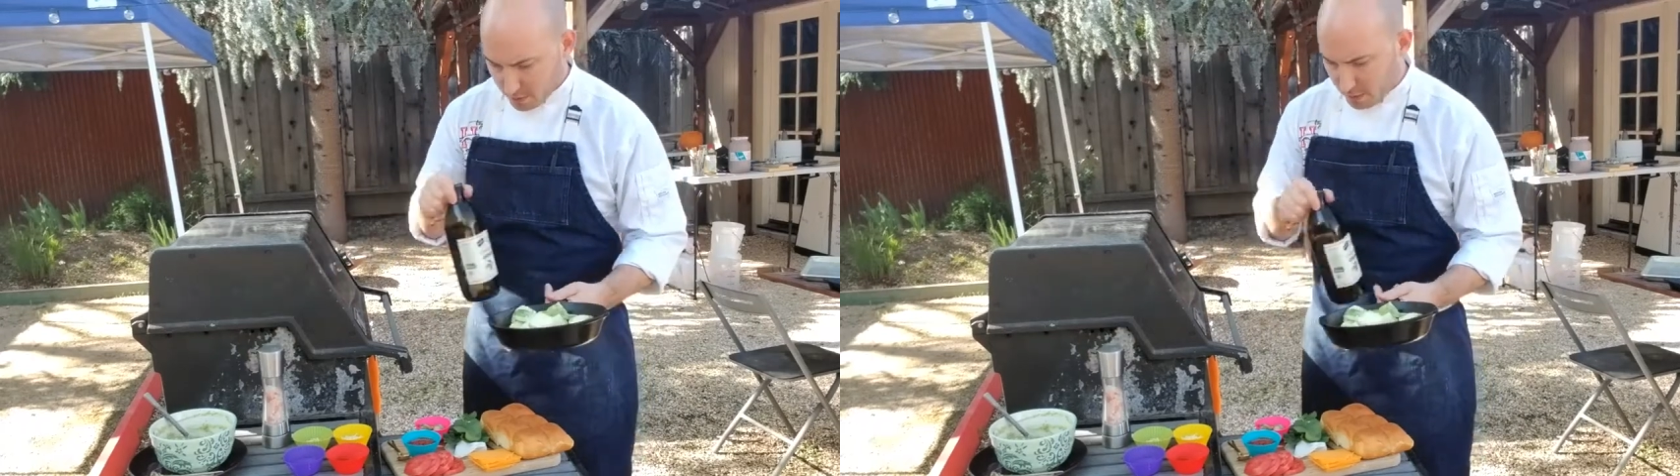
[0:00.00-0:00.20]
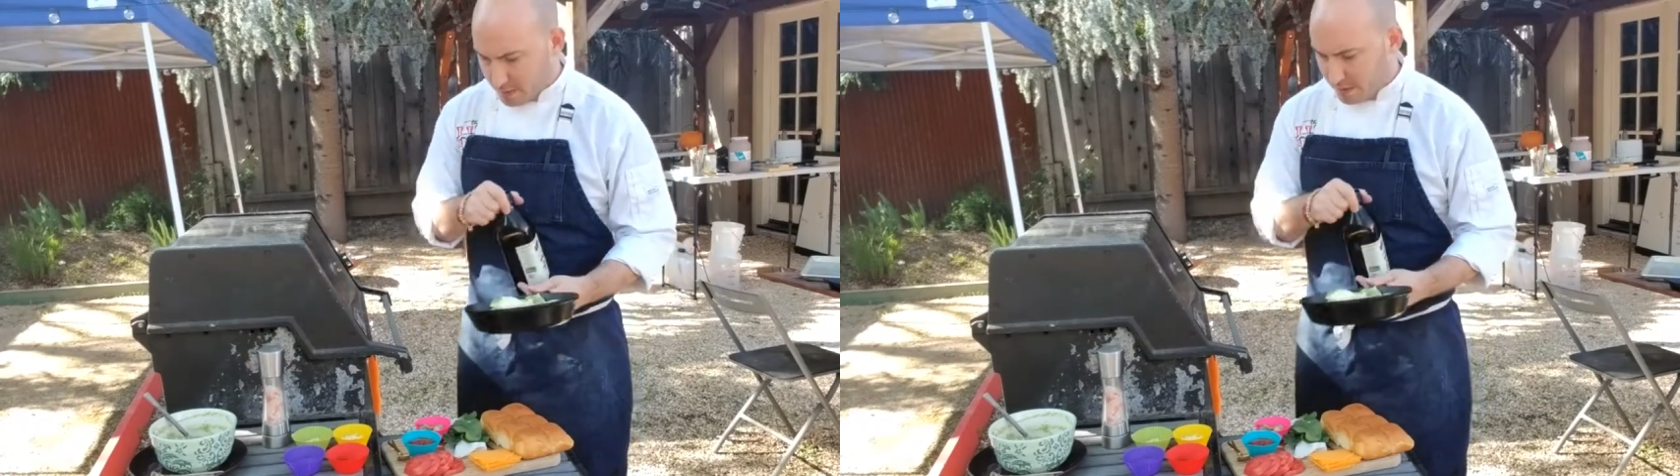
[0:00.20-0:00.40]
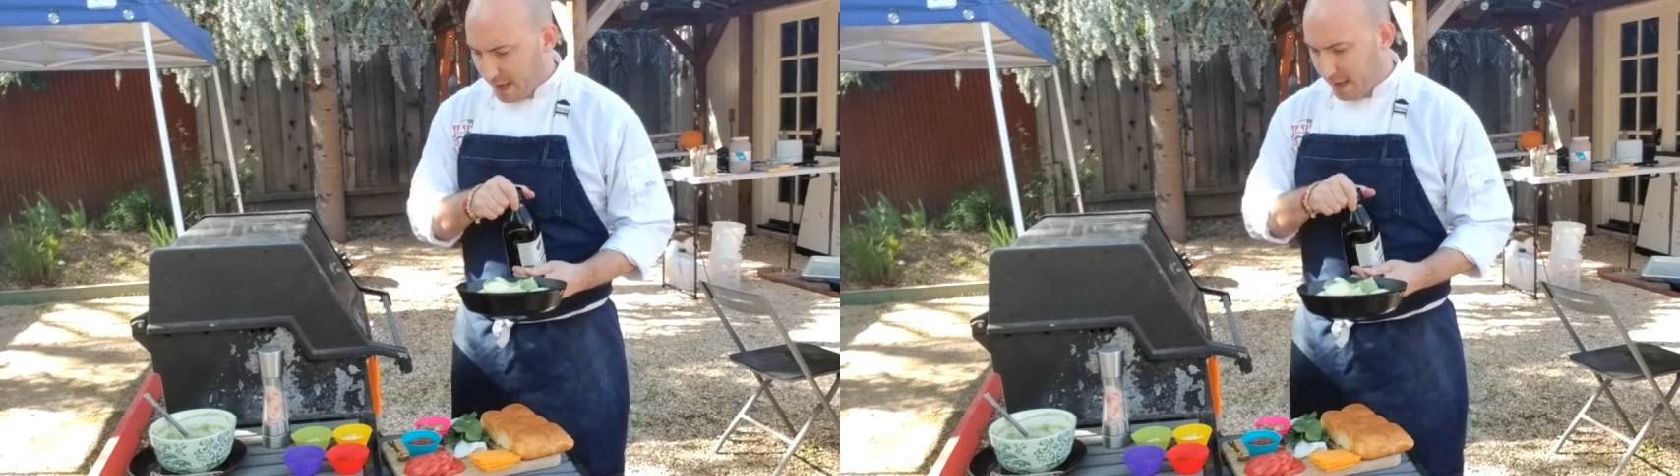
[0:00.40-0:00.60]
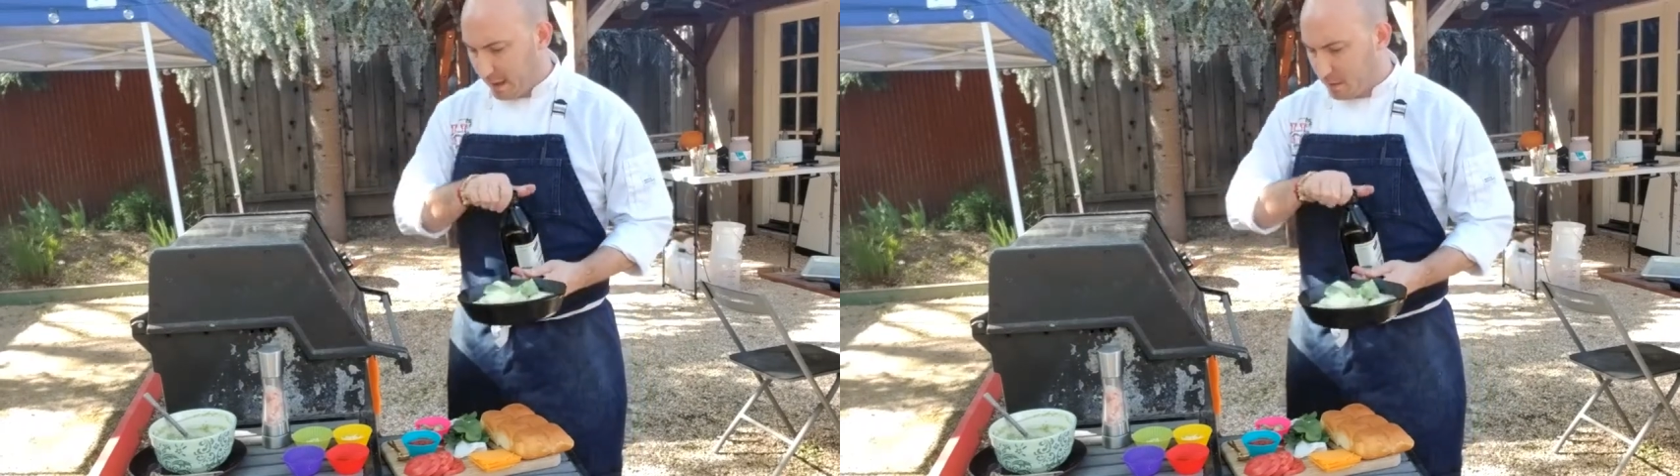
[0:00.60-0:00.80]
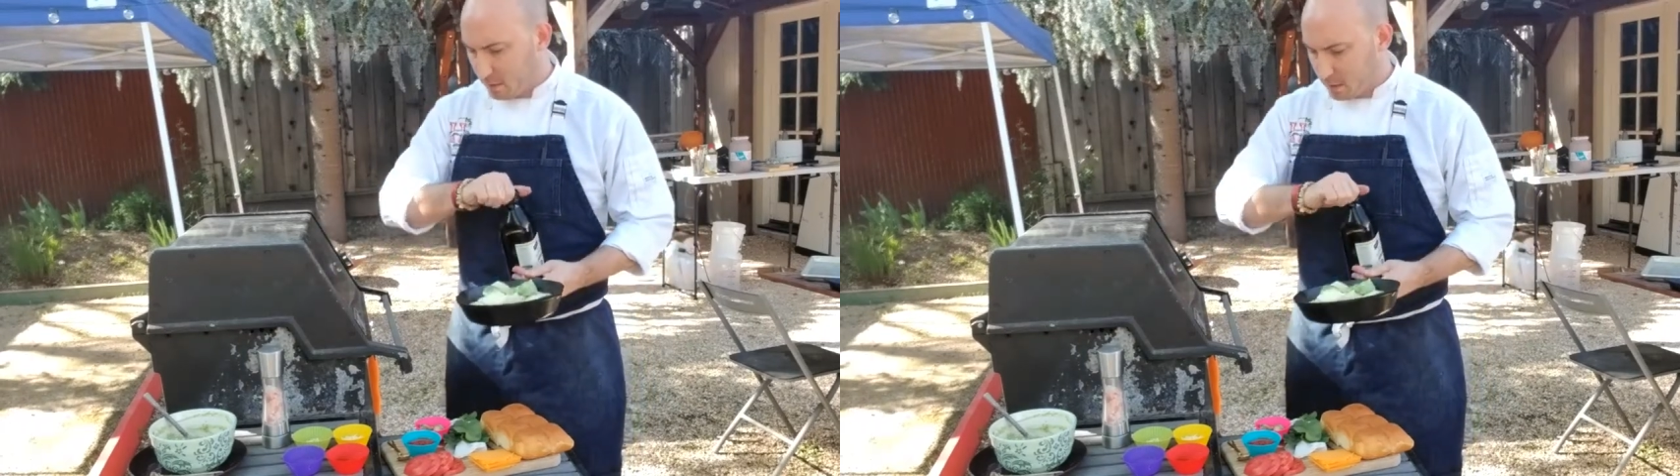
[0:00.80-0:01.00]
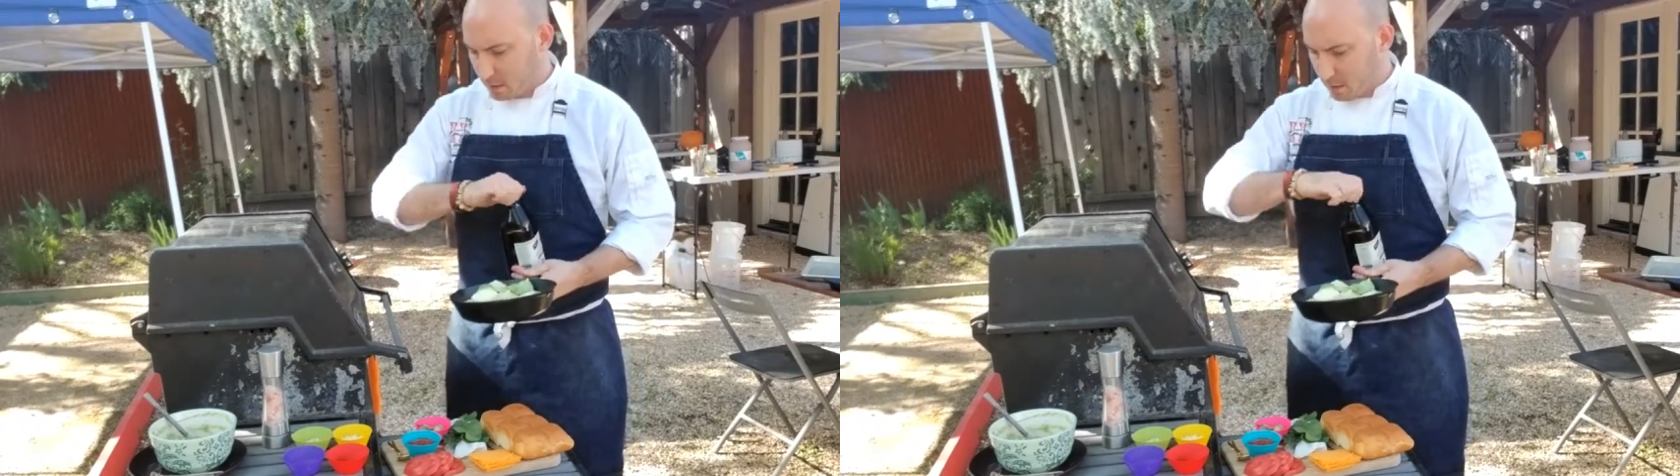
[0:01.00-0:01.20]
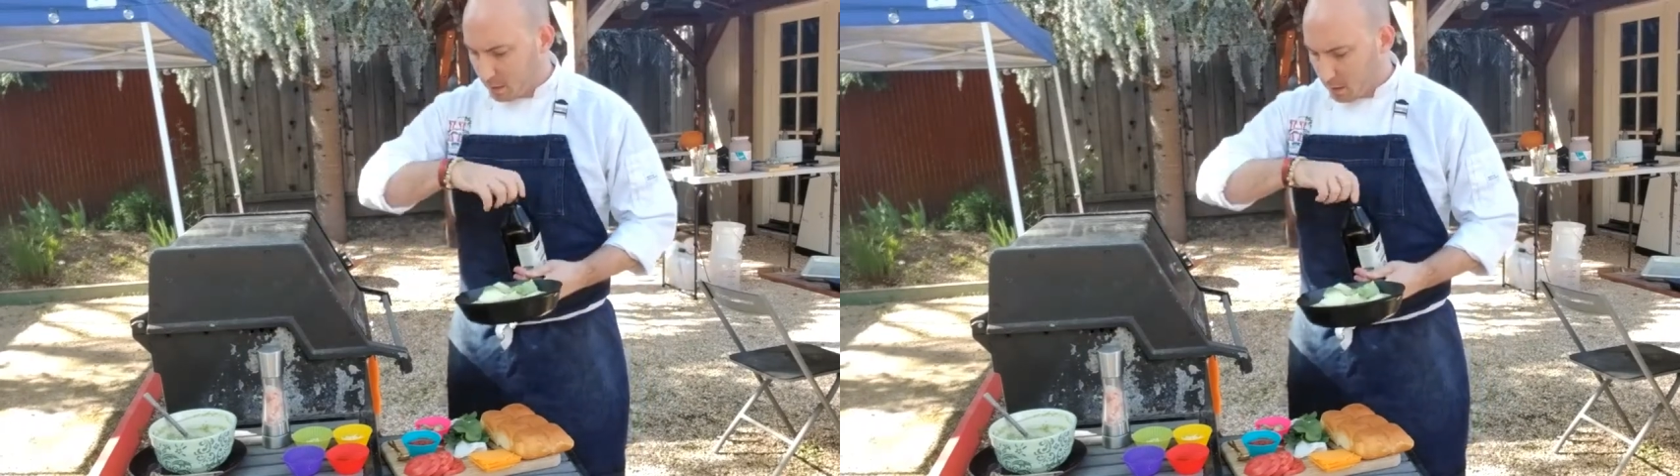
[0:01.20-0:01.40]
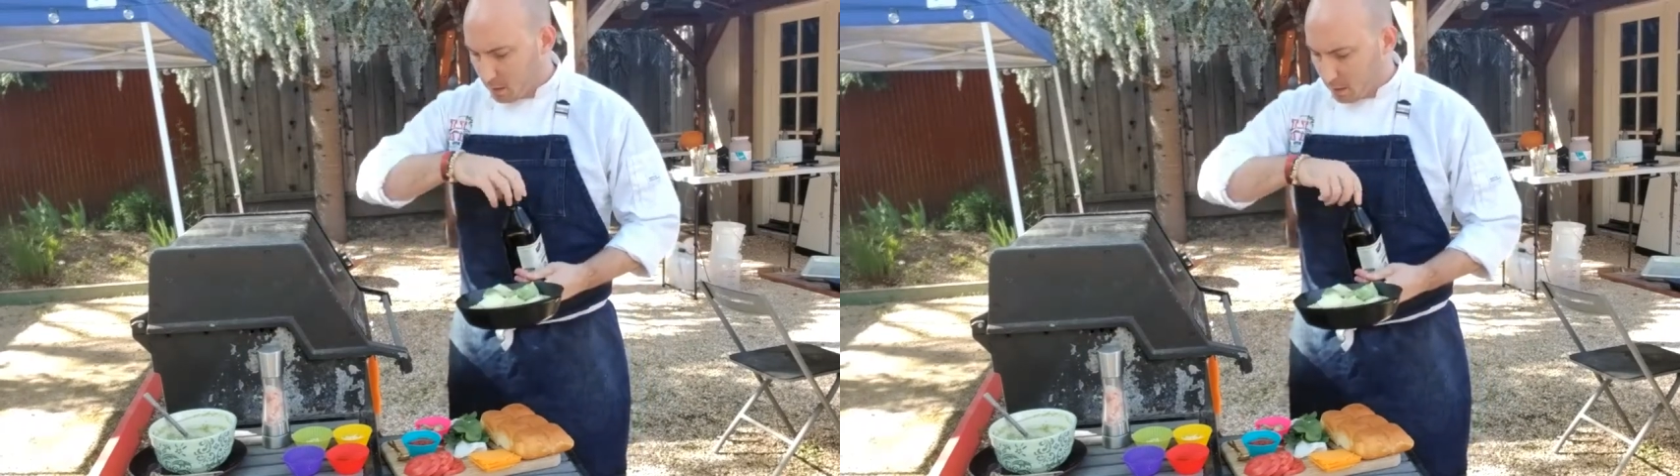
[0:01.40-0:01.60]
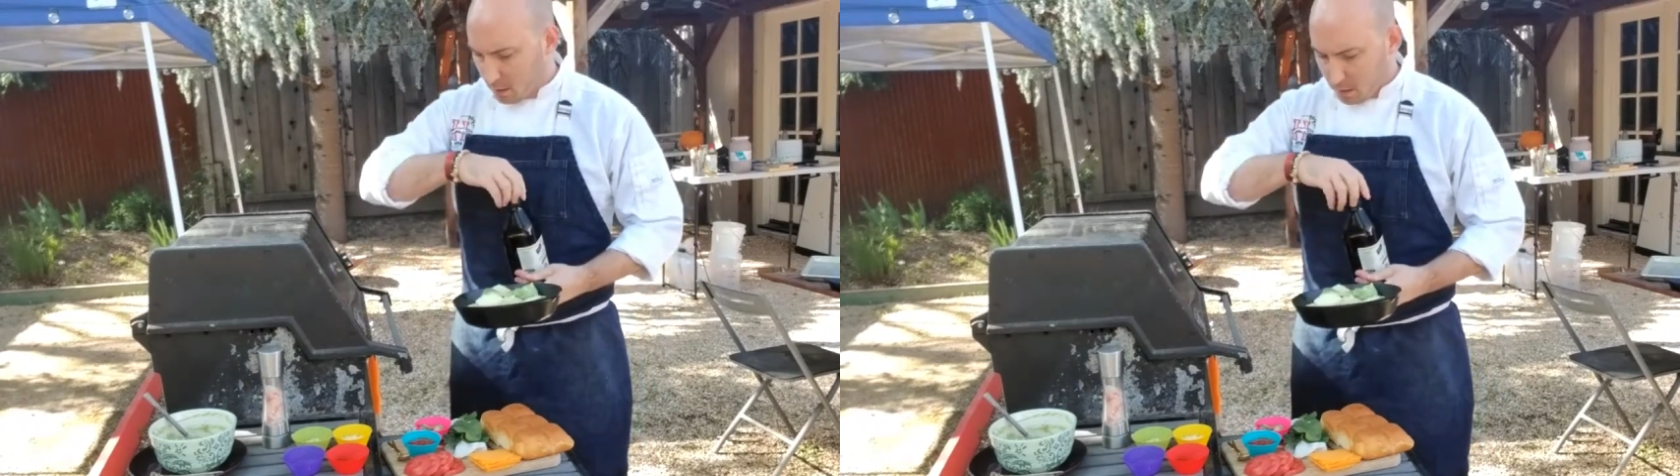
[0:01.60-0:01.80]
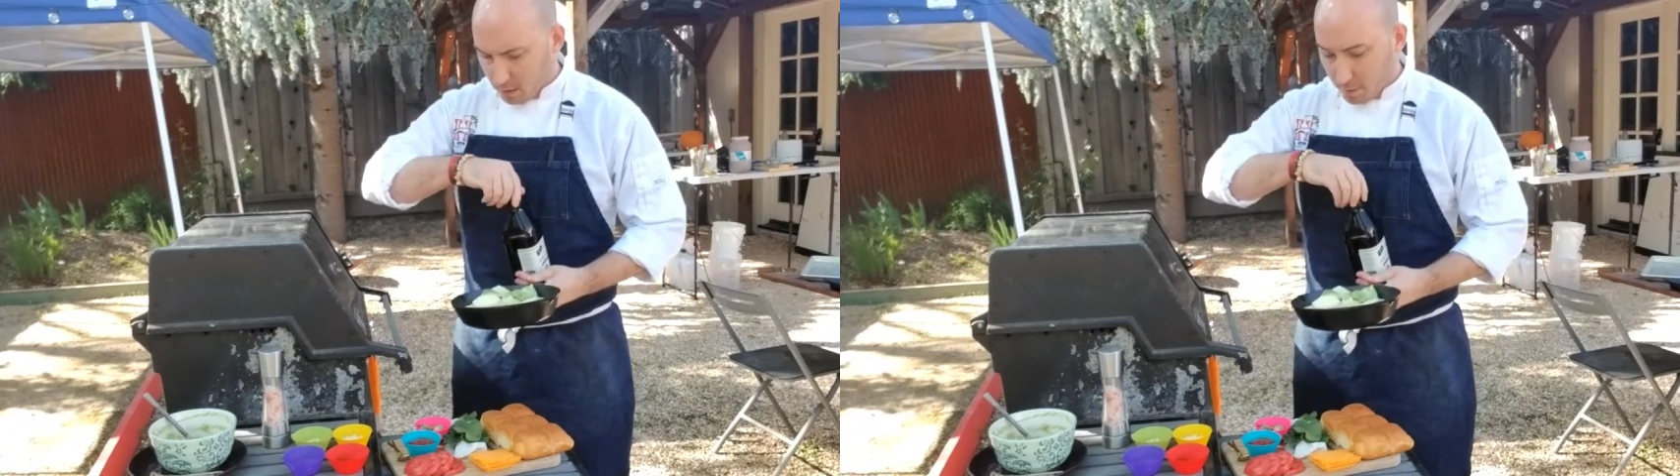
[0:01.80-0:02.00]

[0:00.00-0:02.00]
is add a